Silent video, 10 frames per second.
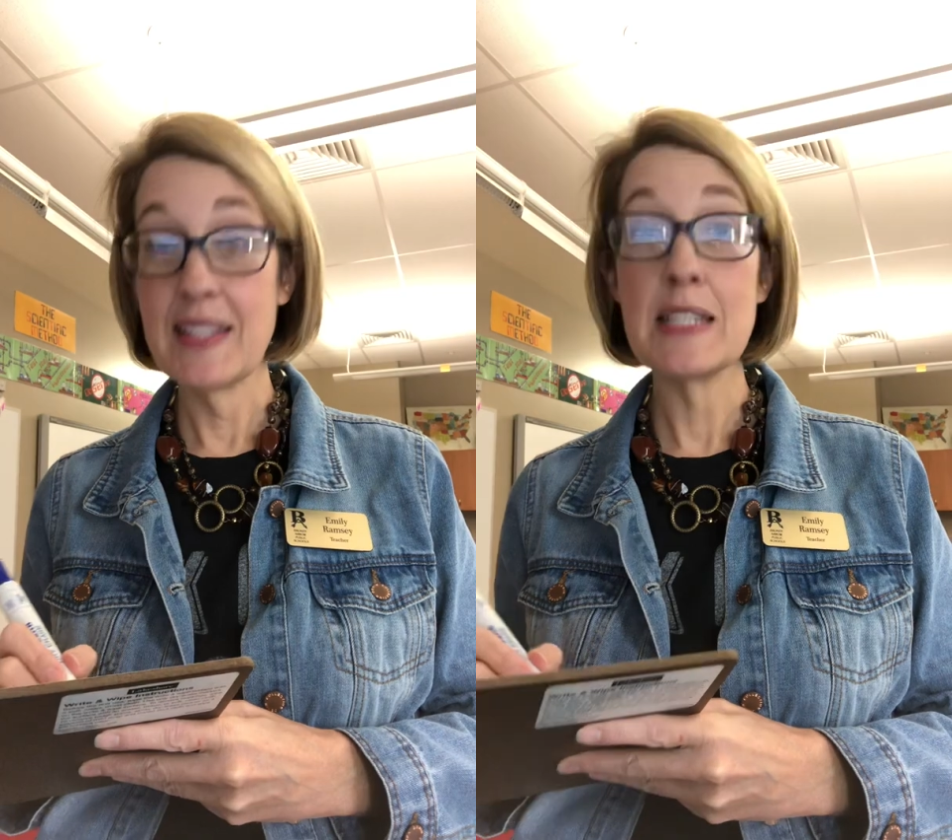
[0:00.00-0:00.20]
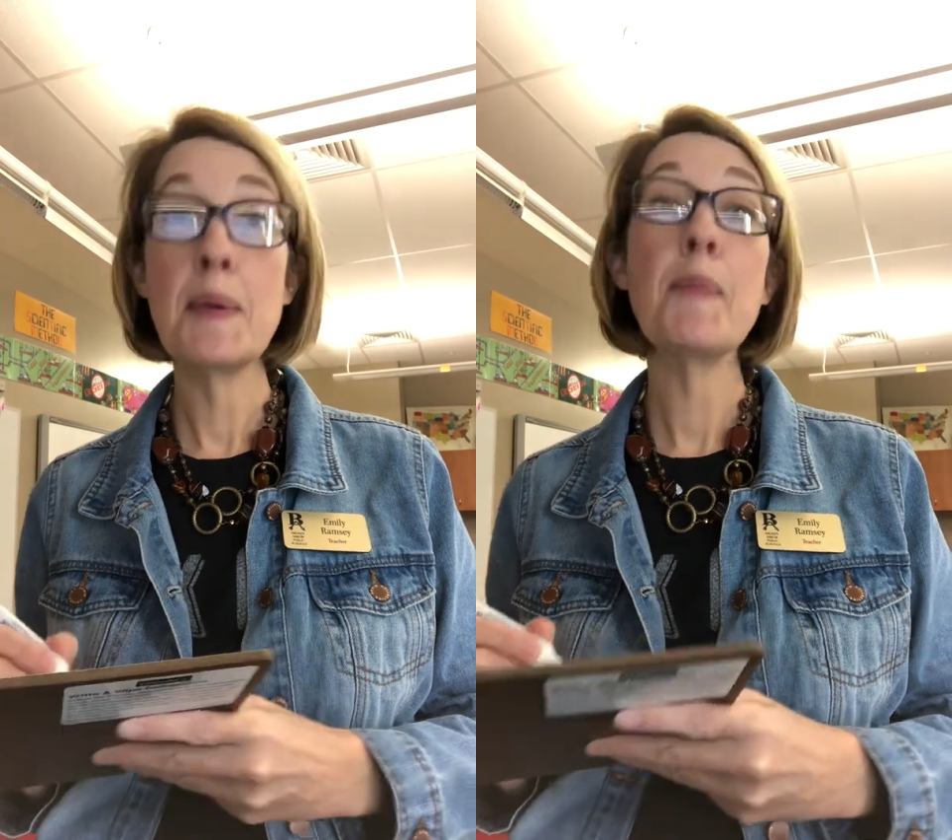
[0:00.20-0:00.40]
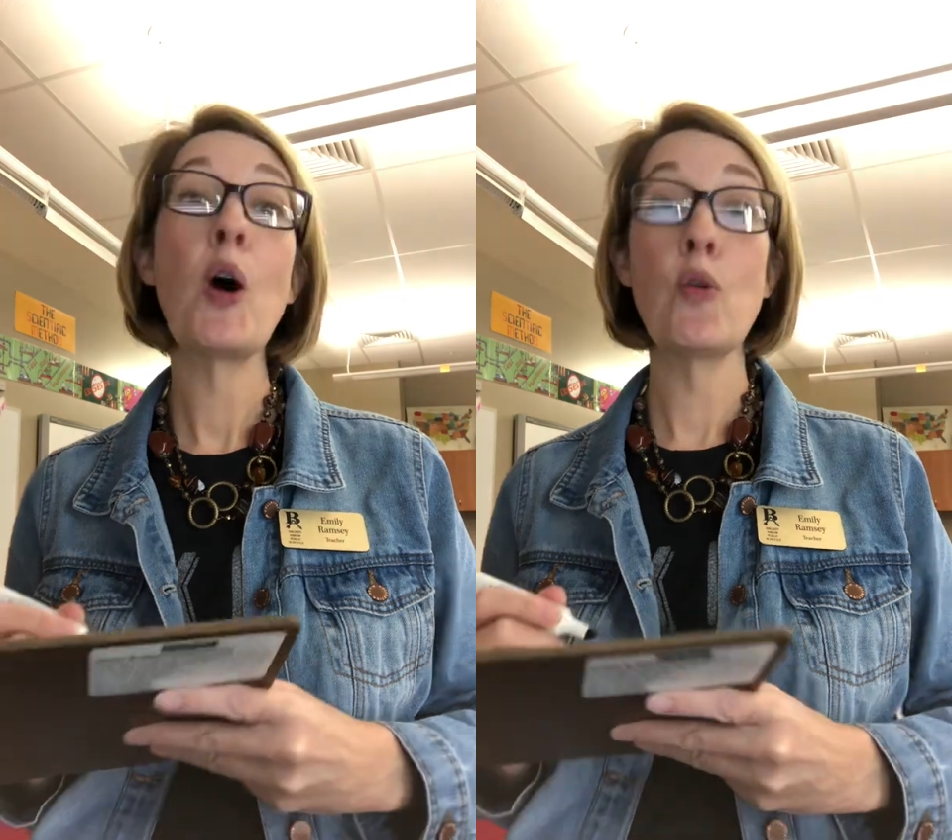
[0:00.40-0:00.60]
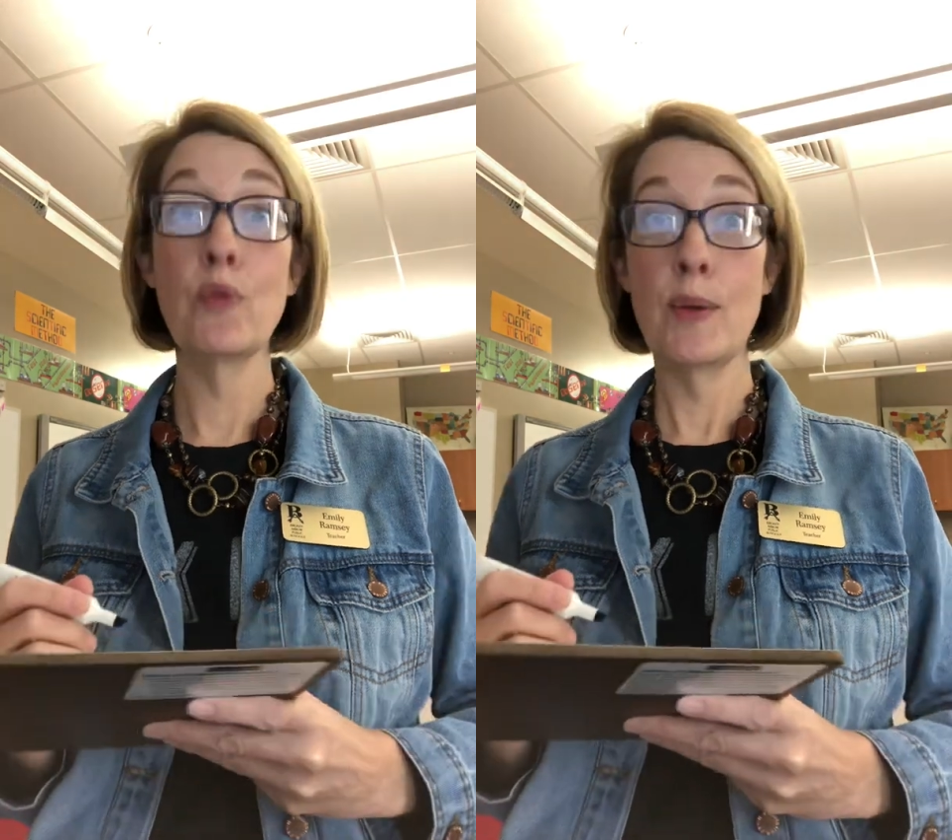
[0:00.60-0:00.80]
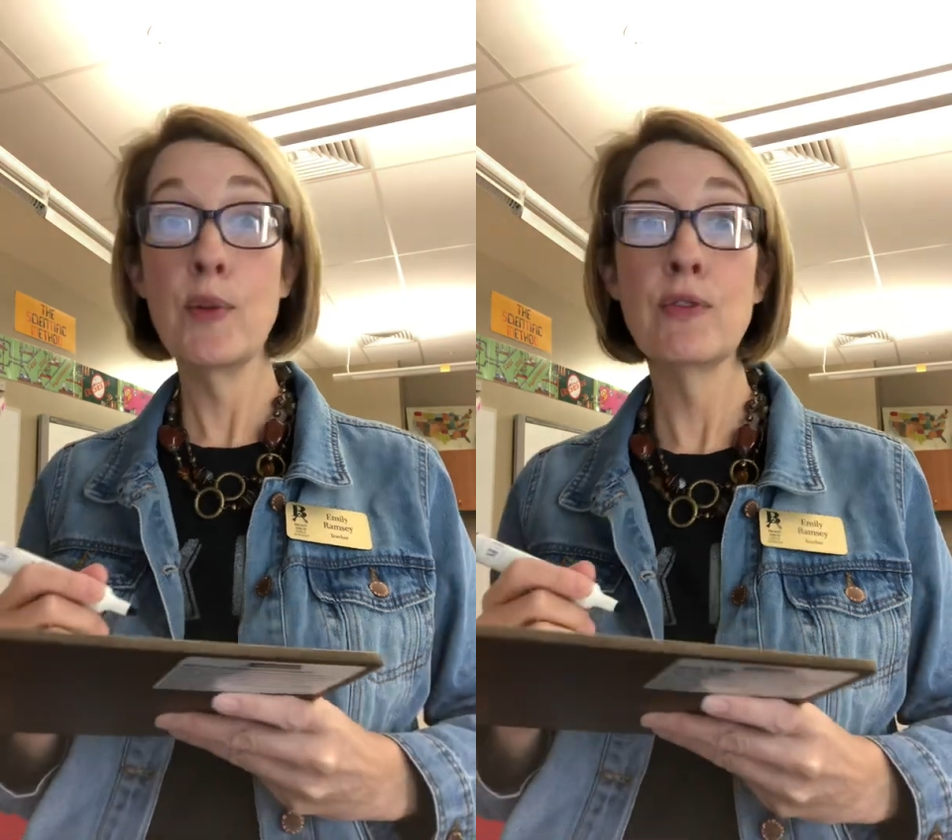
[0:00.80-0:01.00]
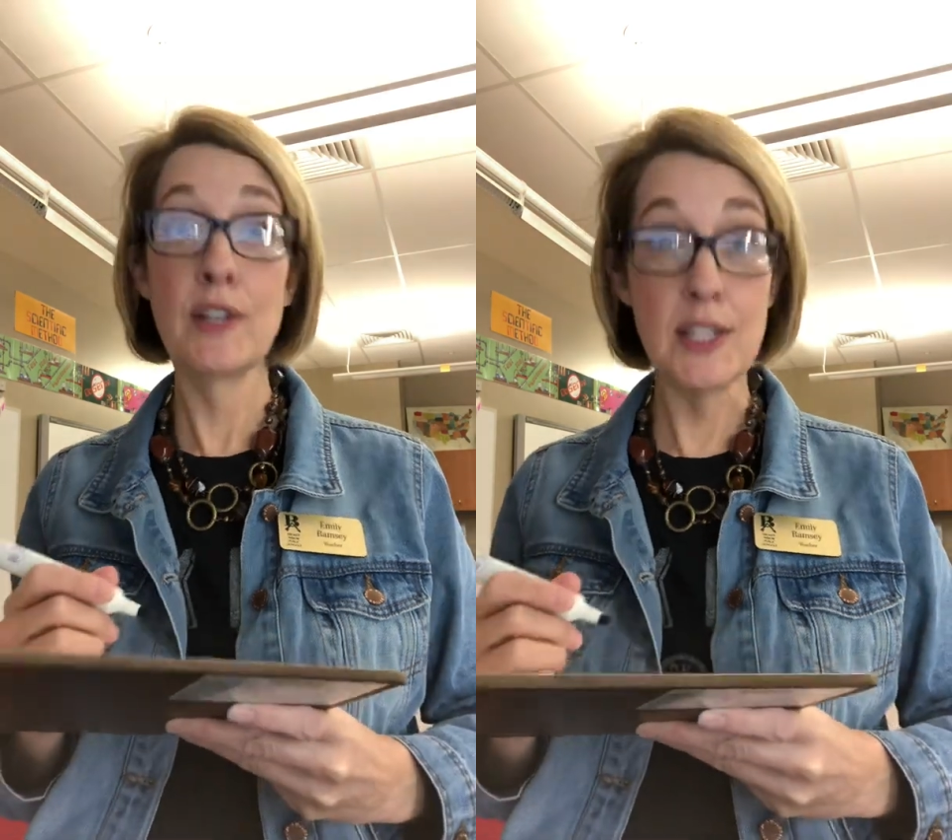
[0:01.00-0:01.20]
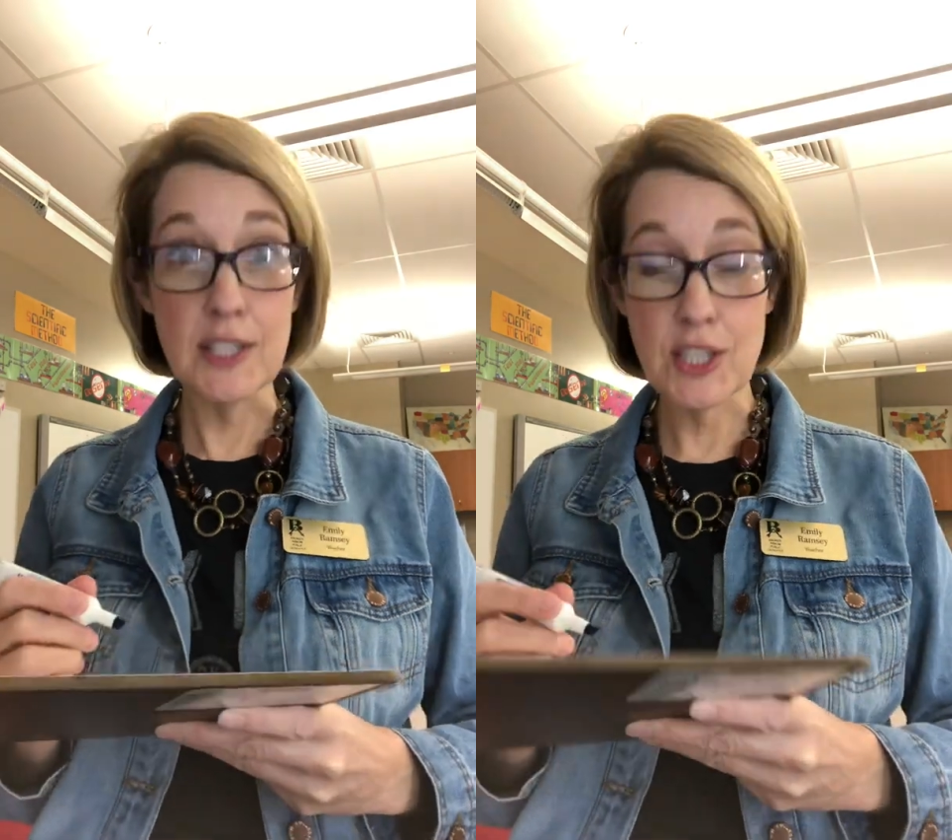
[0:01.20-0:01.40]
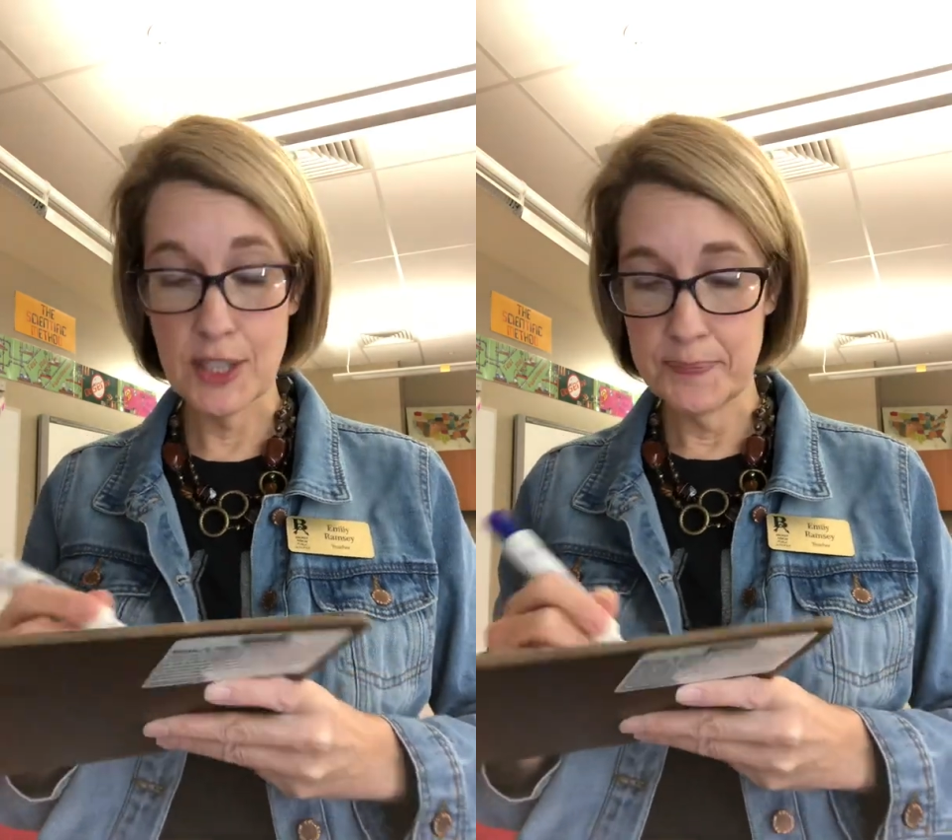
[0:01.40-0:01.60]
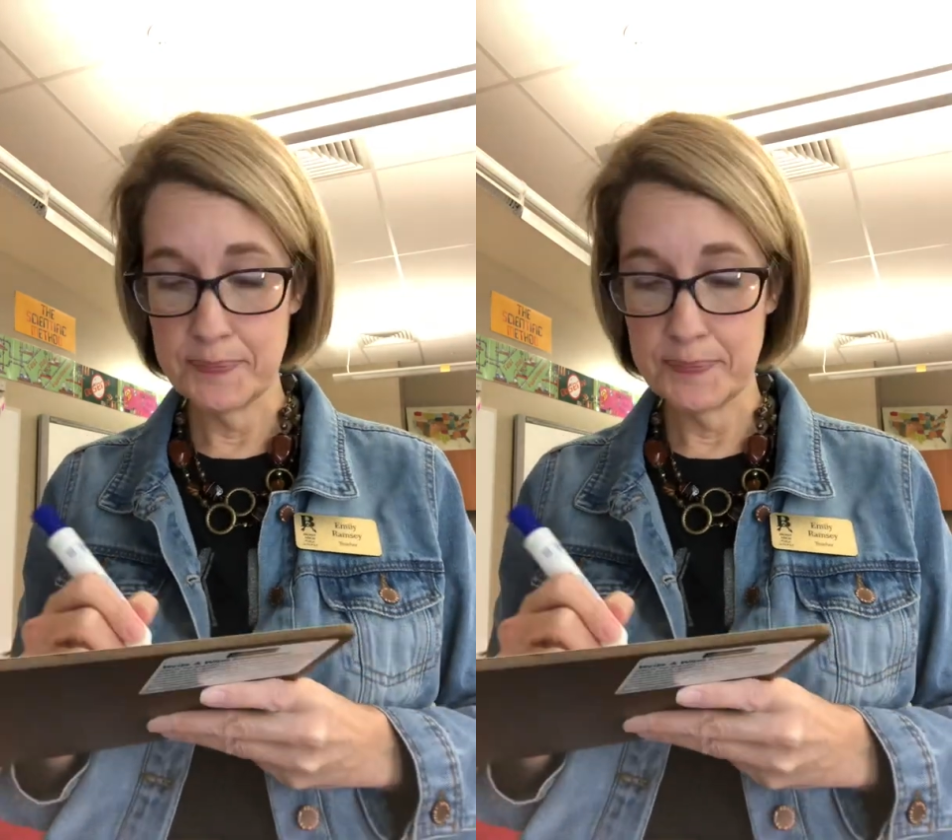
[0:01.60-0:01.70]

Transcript: These people are ribbon rich.